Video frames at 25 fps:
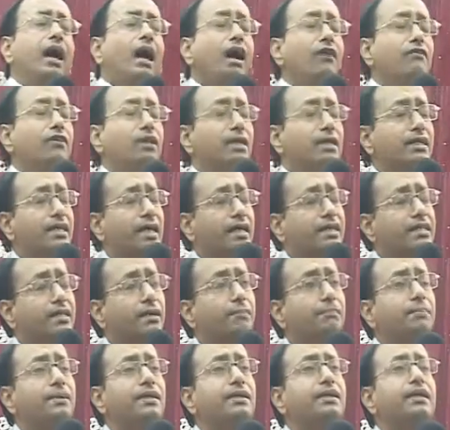I will get
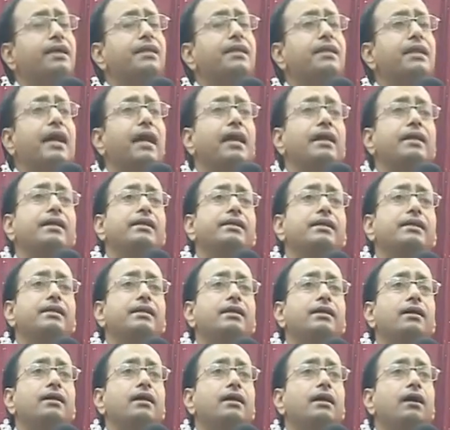up in the night.
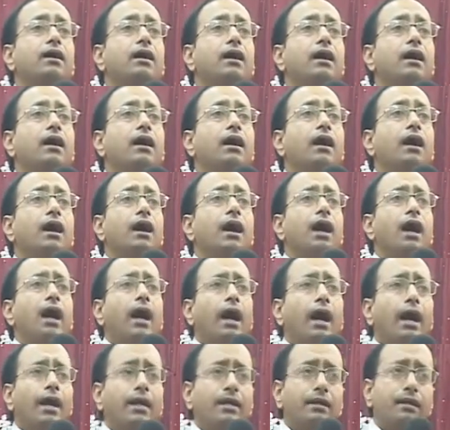
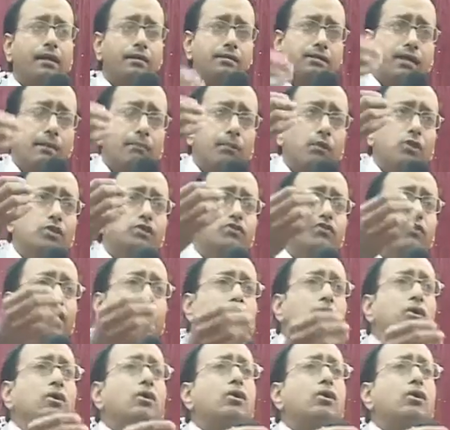And suppose 1